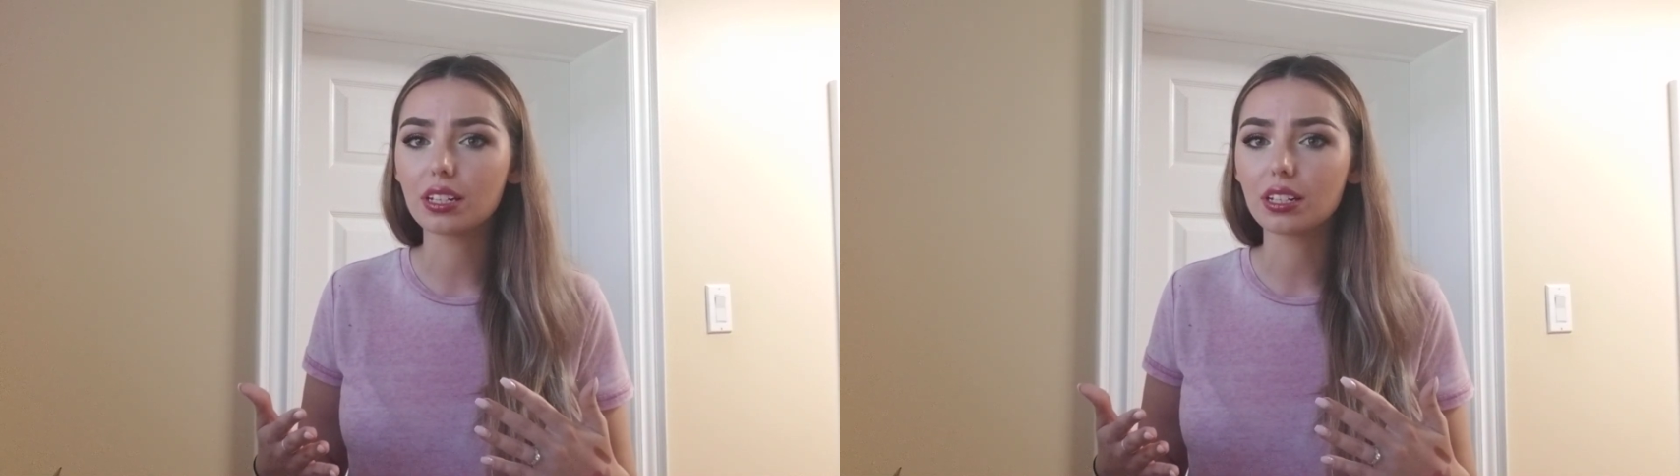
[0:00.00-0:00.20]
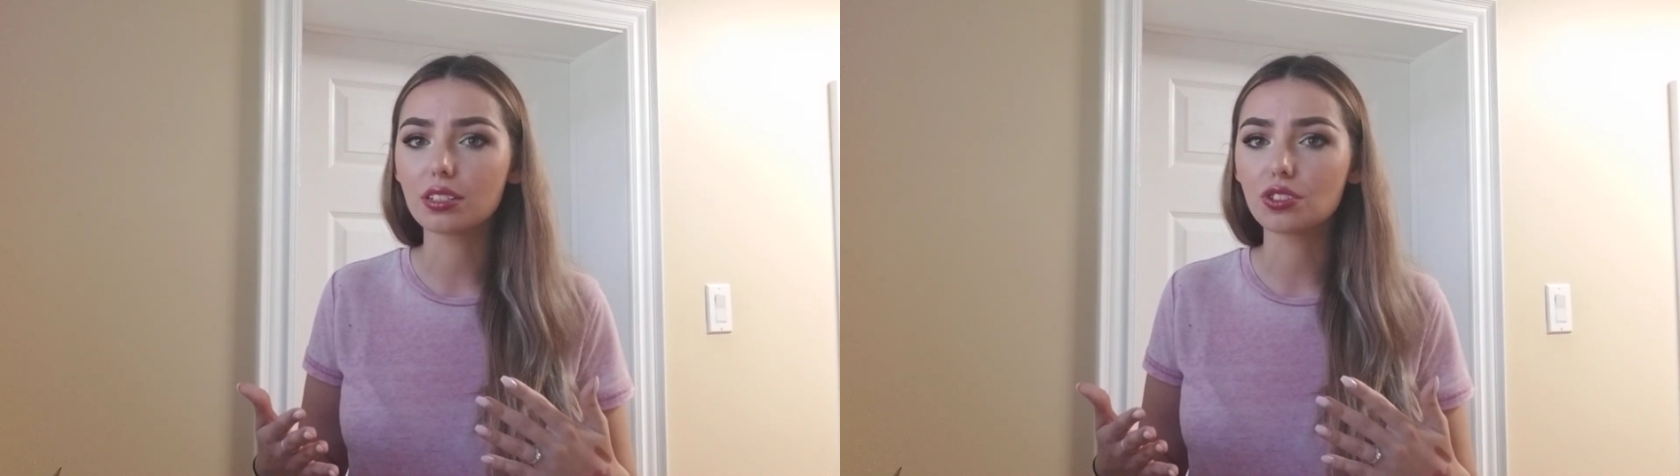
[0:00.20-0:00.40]

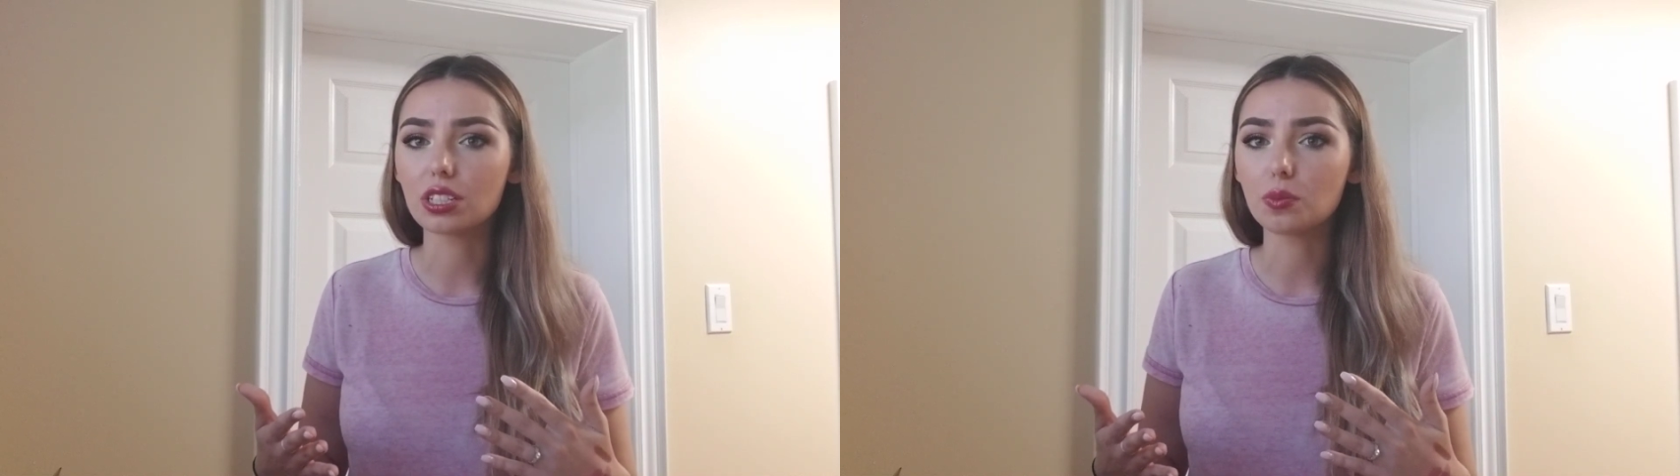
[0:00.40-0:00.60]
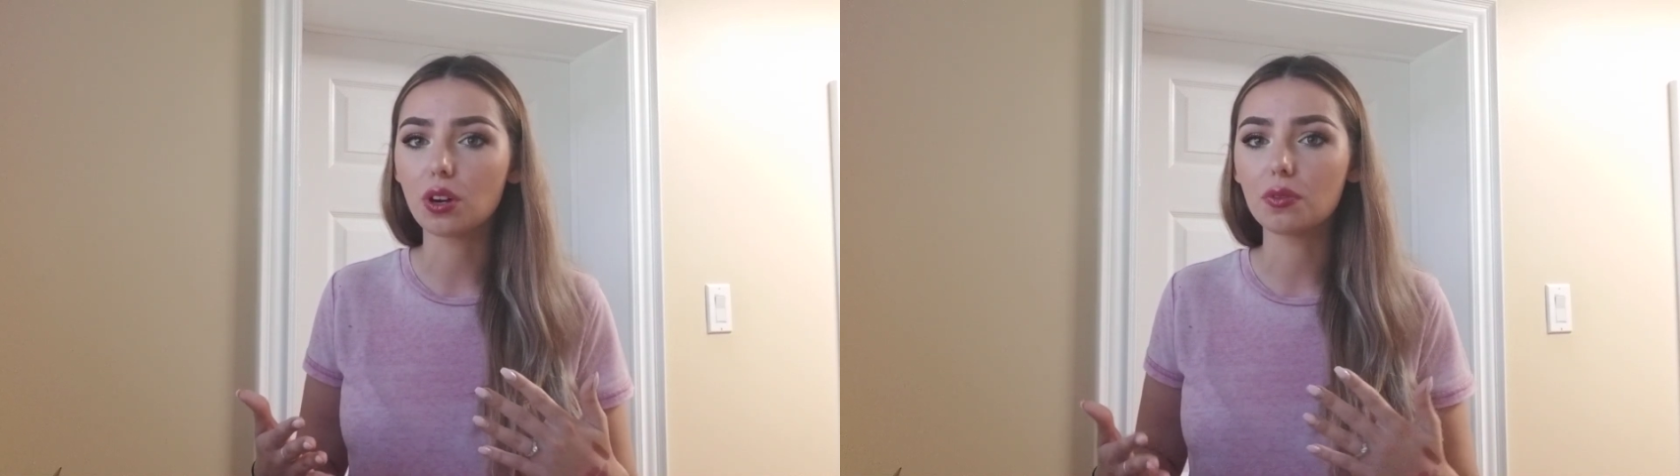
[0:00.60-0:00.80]
it is
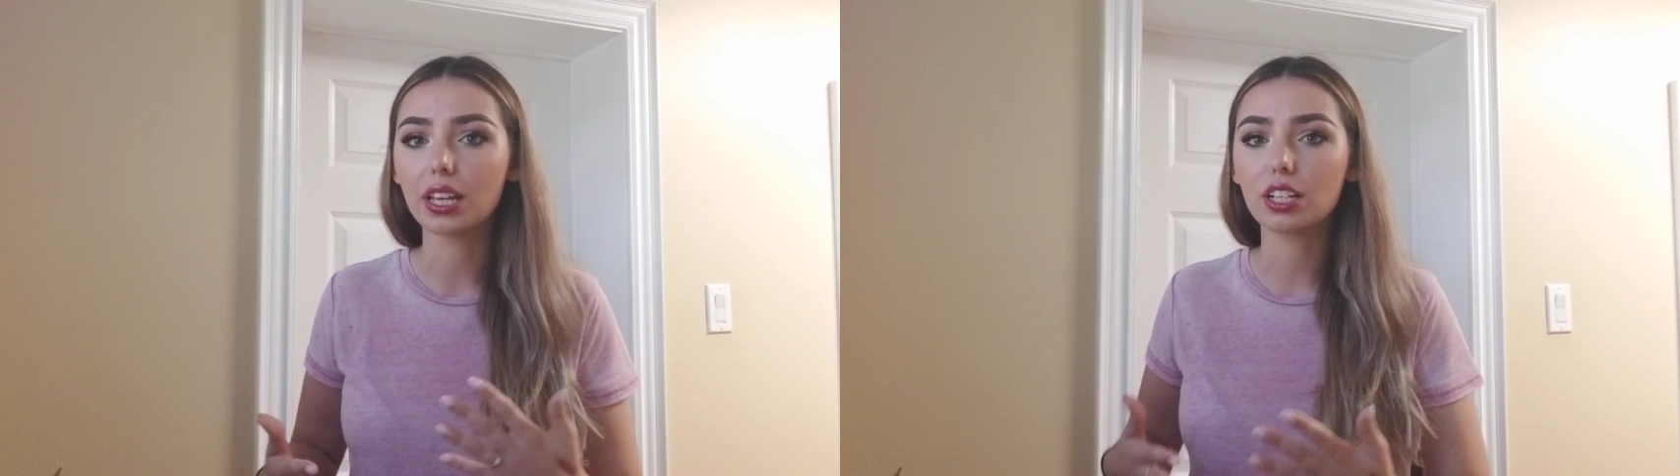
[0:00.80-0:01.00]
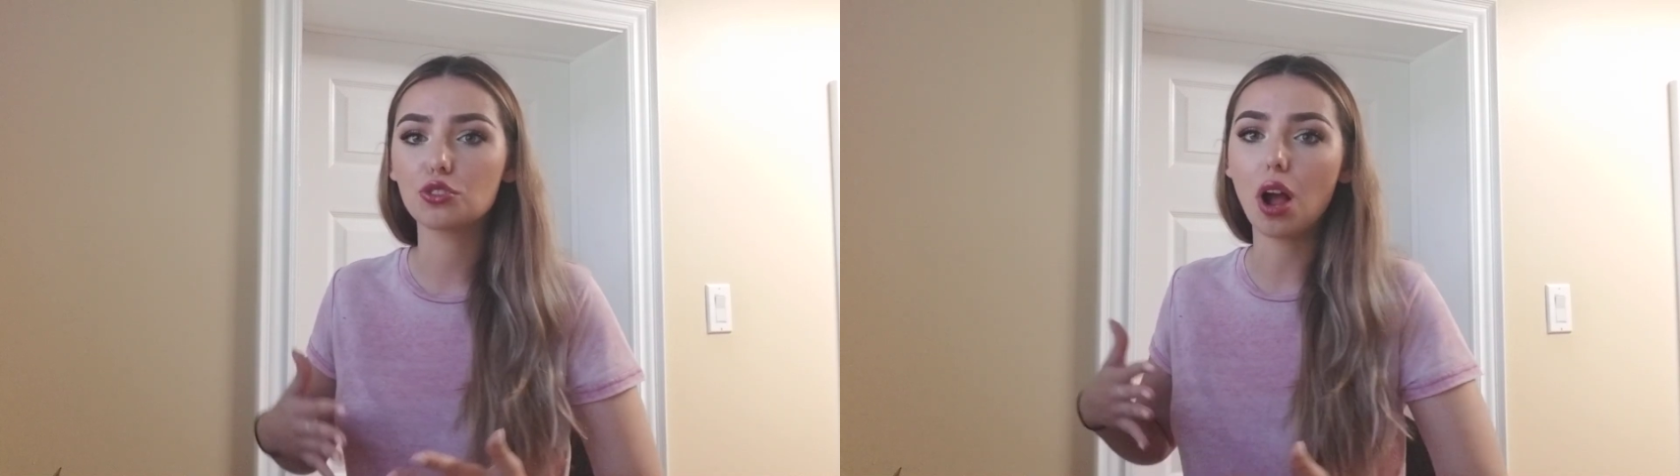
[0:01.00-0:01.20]
just more of
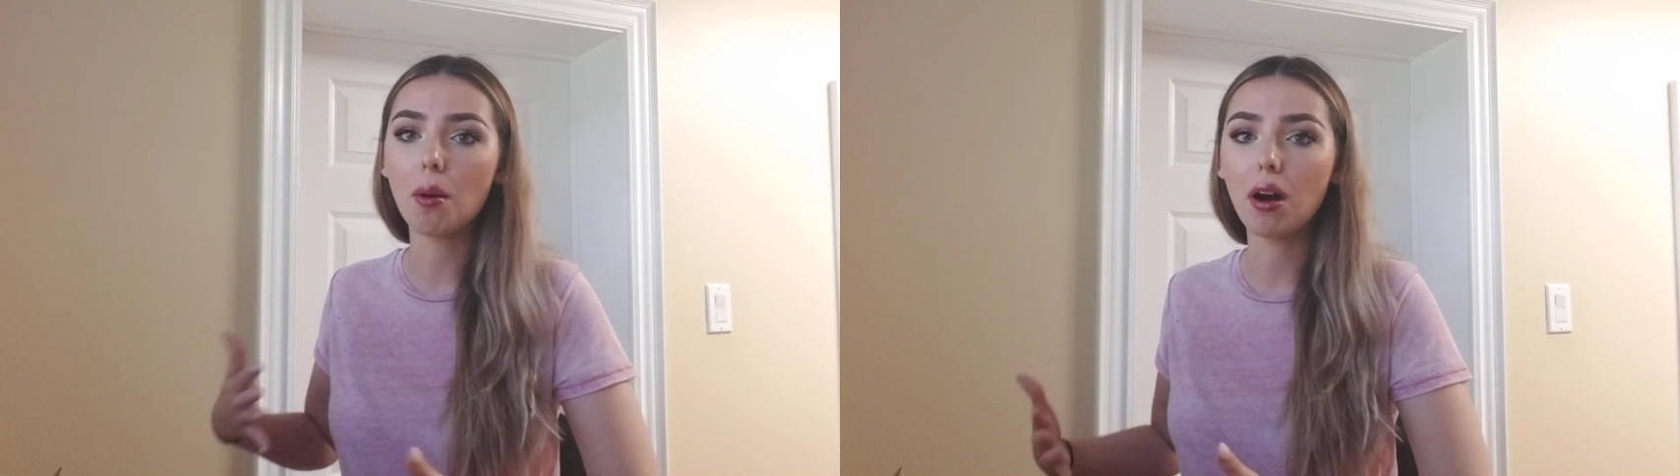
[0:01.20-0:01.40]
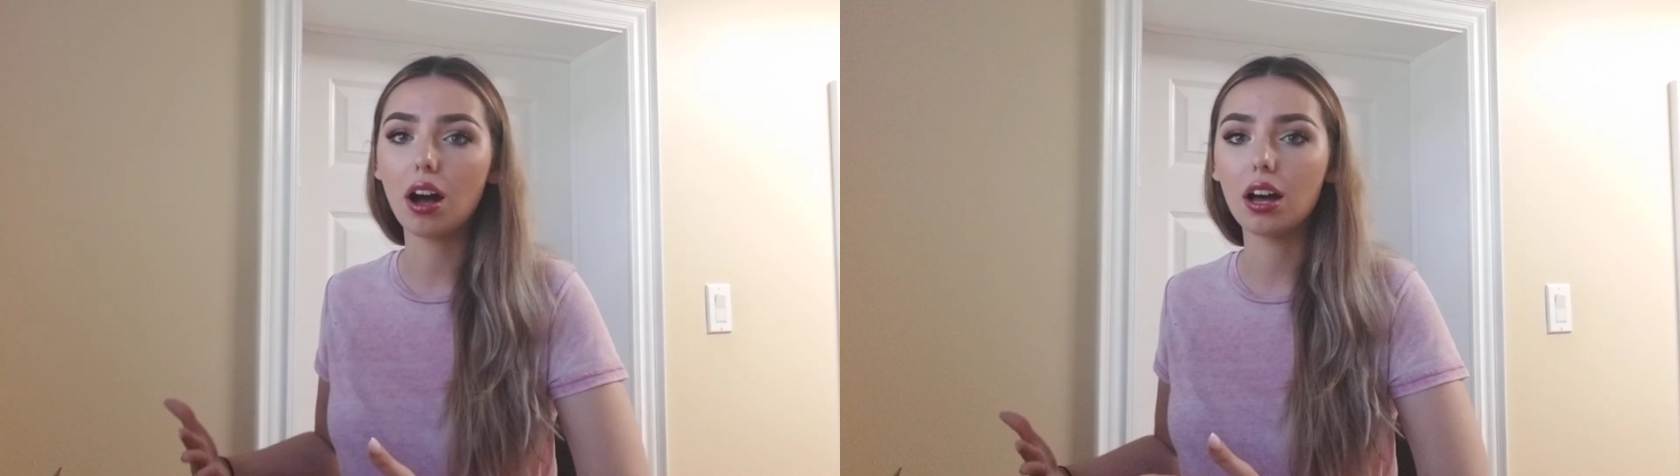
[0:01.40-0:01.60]
like a
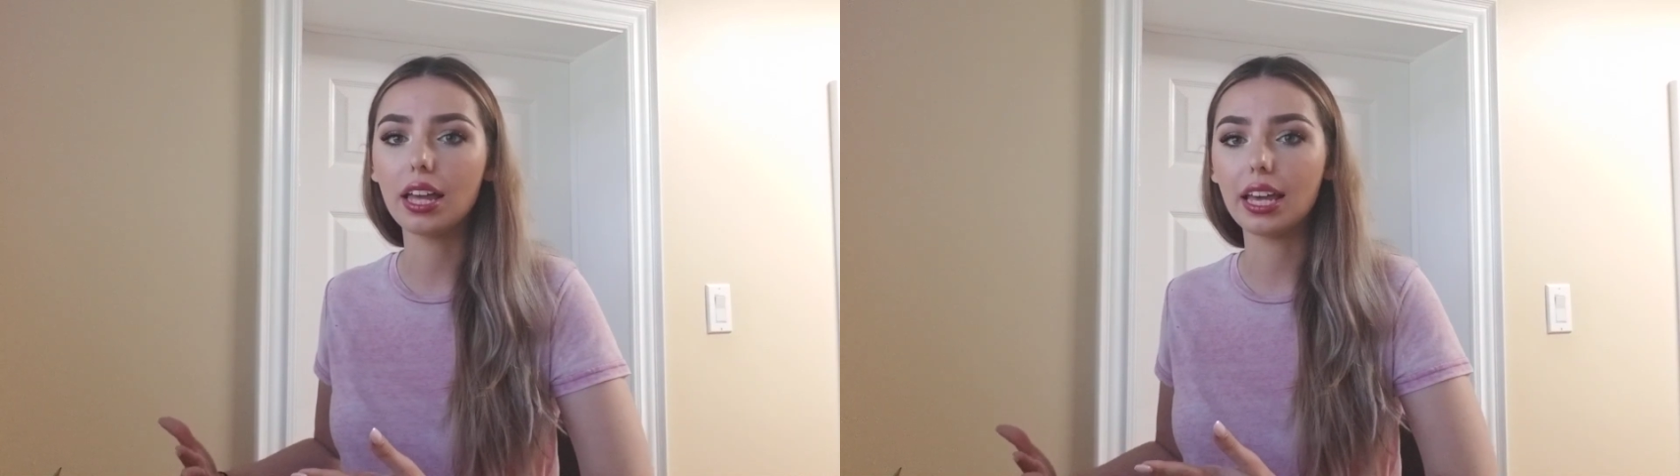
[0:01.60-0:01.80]
drama